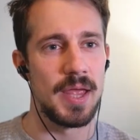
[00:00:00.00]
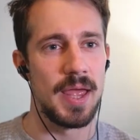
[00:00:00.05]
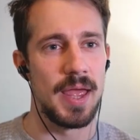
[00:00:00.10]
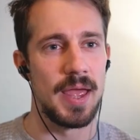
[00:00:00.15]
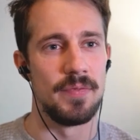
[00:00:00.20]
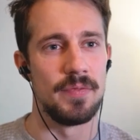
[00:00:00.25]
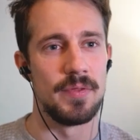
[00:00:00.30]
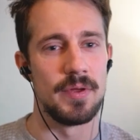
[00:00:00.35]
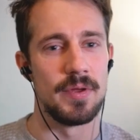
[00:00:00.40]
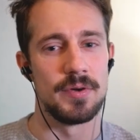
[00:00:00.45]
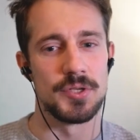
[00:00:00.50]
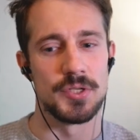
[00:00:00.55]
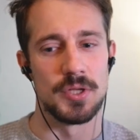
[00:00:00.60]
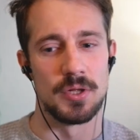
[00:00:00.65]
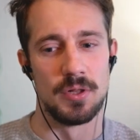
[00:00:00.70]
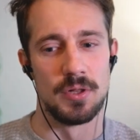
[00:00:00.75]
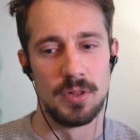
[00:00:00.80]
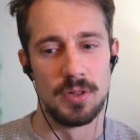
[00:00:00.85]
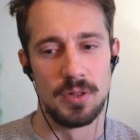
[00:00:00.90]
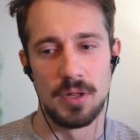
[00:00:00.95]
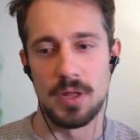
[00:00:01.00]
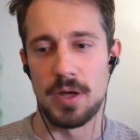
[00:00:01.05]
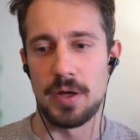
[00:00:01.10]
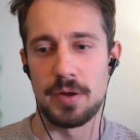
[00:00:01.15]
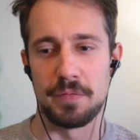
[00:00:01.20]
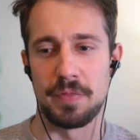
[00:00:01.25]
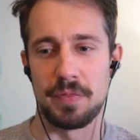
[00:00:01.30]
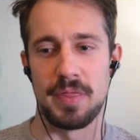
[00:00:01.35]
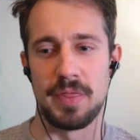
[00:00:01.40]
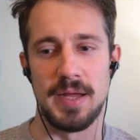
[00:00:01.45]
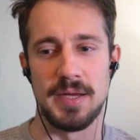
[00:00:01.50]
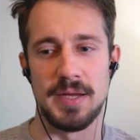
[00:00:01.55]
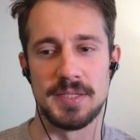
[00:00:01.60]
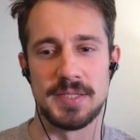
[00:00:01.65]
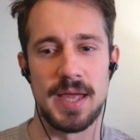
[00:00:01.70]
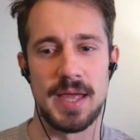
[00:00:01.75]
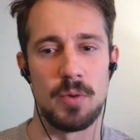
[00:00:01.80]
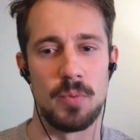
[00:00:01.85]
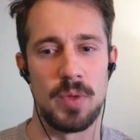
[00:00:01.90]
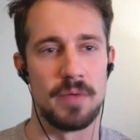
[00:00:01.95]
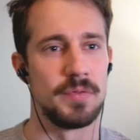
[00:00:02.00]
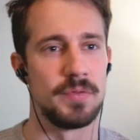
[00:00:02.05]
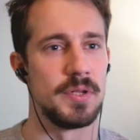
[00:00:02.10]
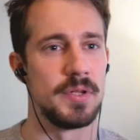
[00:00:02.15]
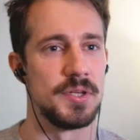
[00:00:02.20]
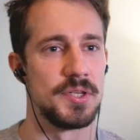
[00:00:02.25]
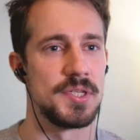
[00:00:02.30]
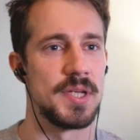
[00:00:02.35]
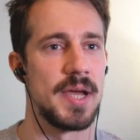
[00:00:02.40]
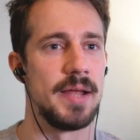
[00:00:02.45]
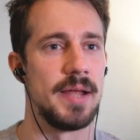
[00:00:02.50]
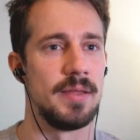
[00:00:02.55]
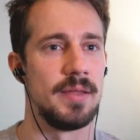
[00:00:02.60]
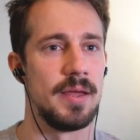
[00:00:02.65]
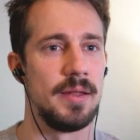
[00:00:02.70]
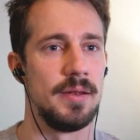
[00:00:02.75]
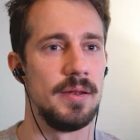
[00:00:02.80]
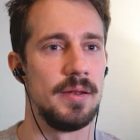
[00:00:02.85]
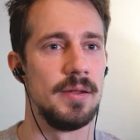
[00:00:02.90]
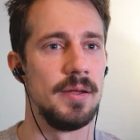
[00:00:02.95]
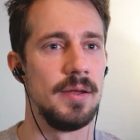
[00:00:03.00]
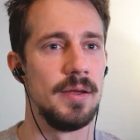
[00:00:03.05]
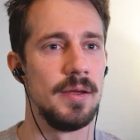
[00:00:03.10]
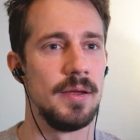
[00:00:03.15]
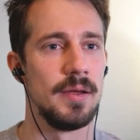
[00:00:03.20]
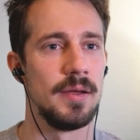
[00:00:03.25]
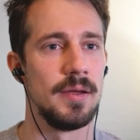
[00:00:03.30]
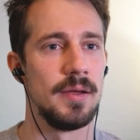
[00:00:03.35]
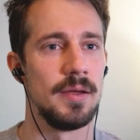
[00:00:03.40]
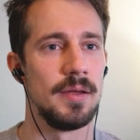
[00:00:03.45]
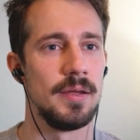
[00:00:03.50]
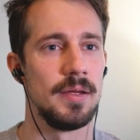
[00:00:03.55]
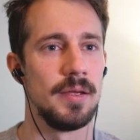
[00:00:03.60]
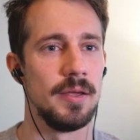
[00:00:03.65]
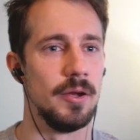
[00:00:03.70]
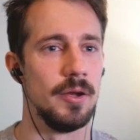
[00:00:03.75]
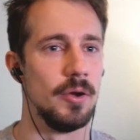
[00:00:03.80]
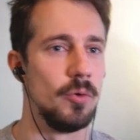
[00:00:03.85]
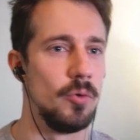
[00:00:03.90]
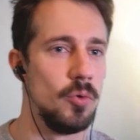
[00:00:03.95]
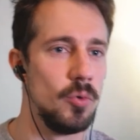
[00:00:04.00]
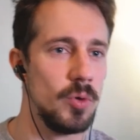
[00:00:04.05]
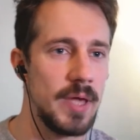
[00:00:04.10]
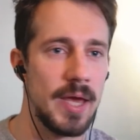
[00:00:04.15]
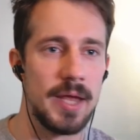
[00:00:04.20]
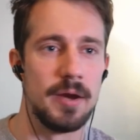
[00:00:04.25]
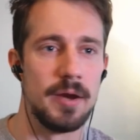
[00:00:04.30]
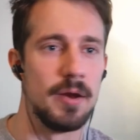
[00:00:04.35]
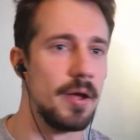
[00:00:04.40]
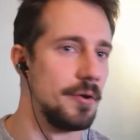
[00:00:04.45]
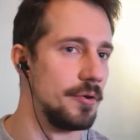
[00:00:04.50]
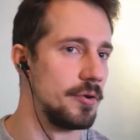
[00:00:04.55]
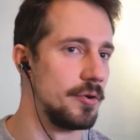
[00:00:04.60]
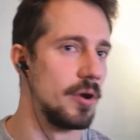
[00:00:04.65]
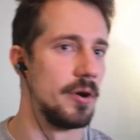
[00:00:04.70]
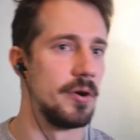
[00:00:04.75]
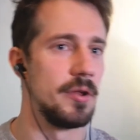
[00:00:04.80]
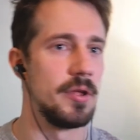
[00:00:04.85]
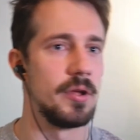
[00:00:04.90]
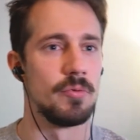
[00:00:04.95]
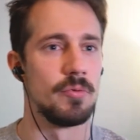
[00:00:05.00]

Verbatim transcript: and there's a lot of things that we have to decide then you know, you get another yes. cardiac